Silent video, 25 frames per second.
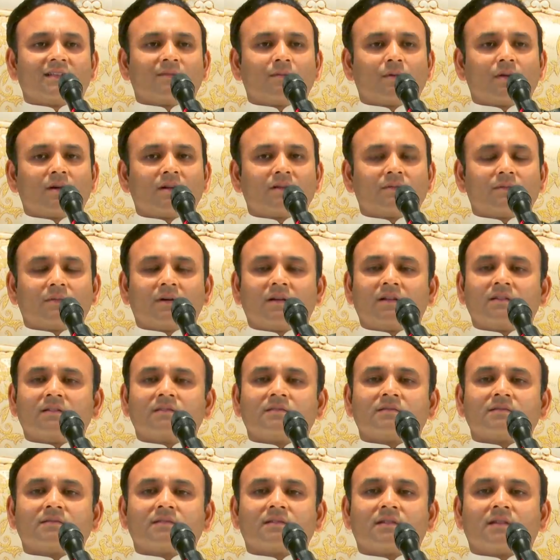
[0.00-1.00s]
What
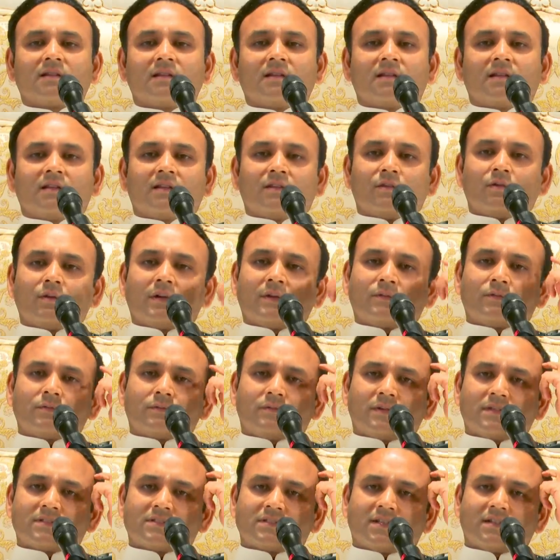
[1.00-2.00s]
one? You have to
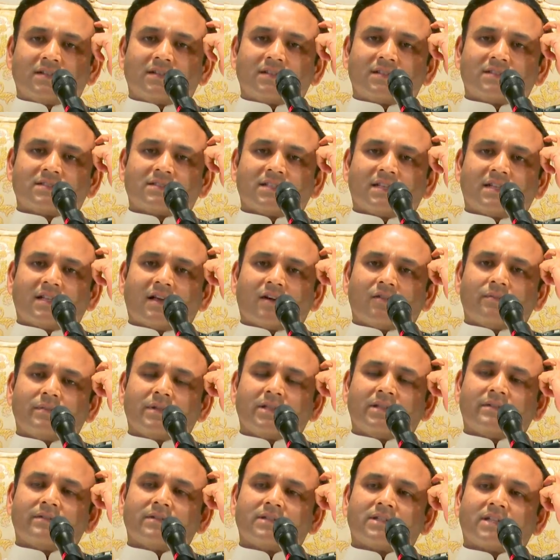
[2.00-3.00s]
first understand how
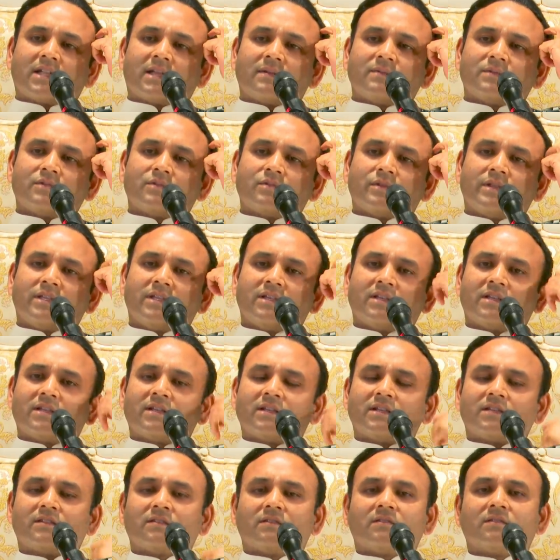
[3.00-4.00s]
many ever times you hear
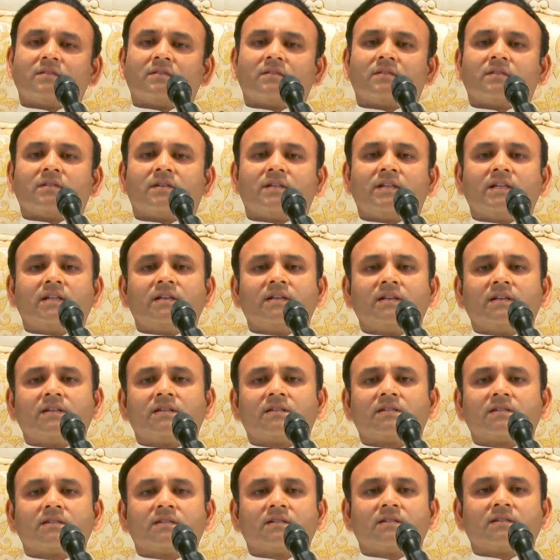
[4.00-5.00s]
it, read
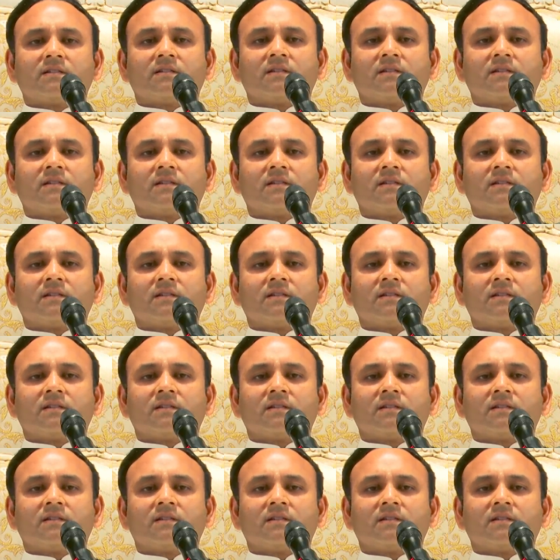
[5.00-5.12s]
it,